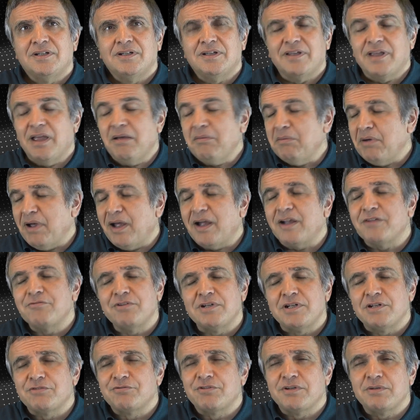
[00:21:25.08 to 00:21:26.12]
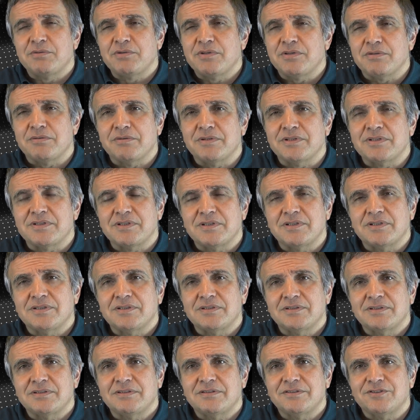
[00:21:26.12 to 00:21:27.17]
but I really agree with you. It's
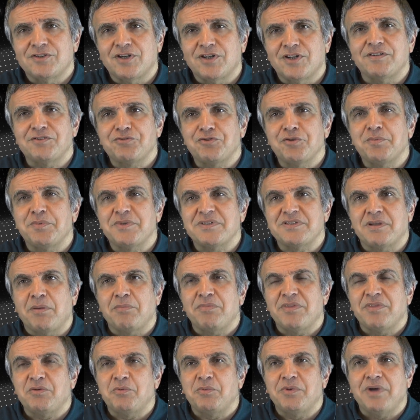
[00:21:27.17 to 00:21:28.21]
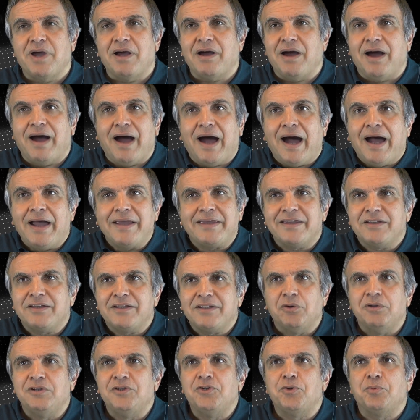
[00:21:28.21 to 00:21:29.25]
JavaScript is something I can
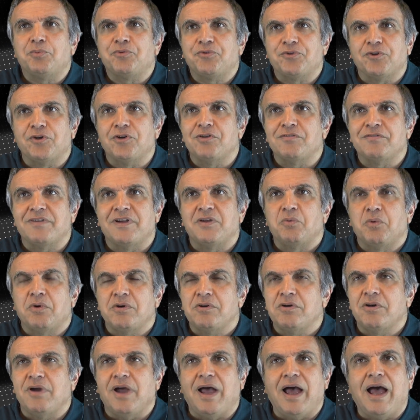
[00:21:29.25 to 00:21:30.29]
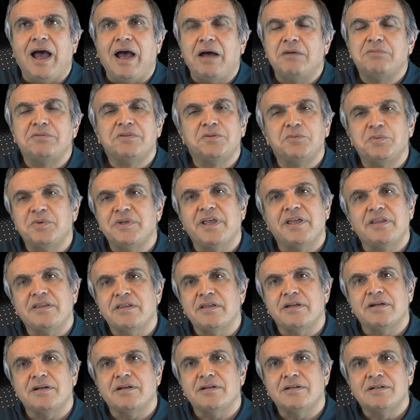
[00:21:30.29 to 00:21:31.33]
only observe and wonder, how did we get there?
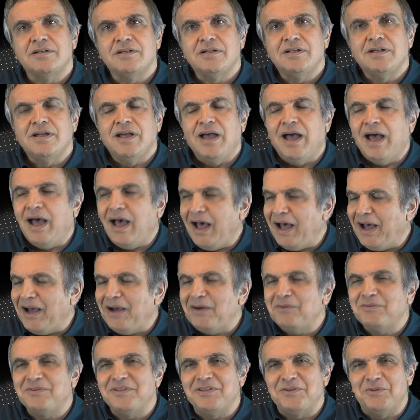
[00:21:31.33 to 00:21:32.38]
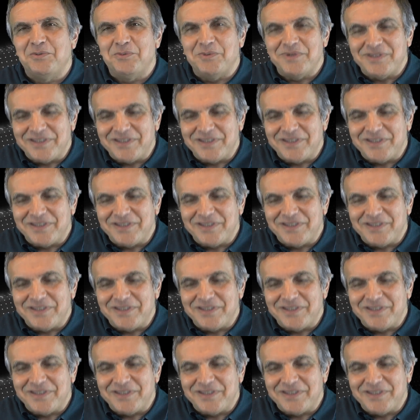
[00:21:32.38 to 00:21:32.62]
How did we get